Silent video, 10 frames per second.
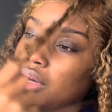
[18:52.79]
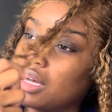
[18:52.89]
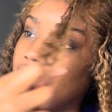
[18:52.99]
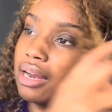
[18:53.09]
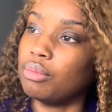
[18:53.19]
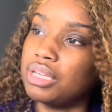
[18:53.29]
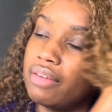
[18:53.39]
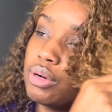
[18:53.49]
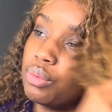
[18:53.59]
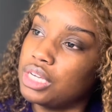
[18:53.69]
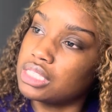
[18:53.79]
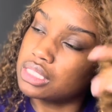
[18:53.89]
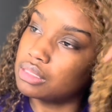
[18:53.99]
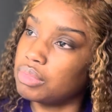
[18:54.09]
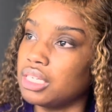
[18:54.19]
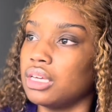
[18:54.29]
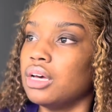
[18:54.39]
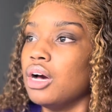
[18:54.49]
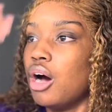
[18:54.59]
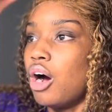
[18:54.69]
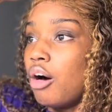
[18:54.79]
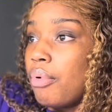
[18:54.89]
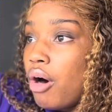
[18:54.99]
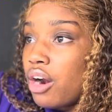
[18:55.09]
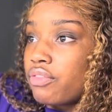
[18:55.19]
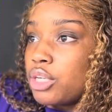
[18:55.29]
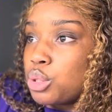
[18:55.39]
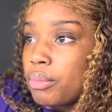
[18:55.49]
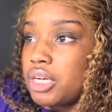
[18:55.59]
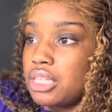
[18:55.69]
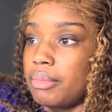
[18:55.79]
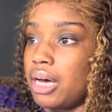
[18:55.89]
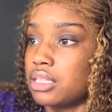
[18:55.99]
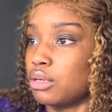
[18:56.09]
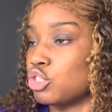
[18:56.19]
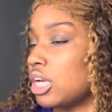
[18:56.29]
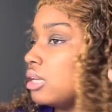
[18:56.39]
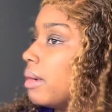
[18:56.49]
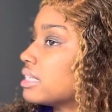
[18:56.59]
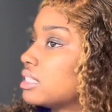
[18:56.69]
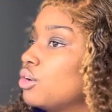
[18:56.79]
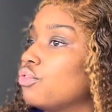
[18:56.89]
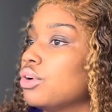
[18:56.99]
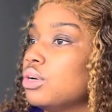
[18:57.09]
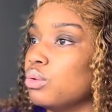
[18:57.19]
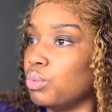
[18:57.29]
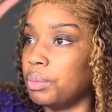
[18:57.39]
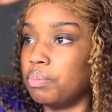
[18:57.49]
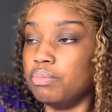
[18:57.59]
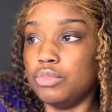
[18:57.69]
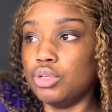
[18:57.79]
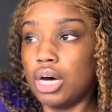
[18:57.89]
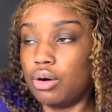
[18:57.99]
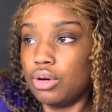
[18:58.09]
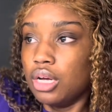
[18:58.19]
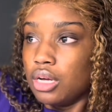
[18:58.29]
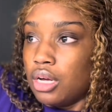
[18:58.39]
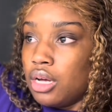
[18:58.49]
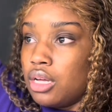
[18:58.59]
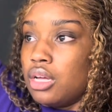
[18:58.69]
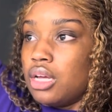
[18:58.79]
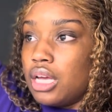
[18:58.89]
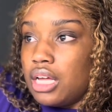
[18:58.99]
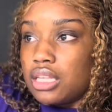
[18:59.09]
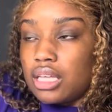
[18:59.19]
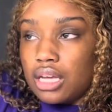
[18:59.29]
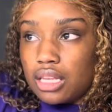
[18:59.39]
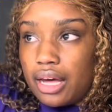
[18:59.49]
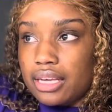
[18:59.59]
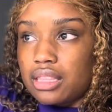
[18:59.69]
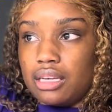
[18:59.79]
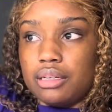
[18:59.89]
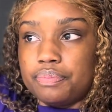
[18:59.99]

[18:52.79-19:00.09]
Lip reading: I don't be having a reason to be a part of any drama, because I'm not associating myself with, you know, anything like that.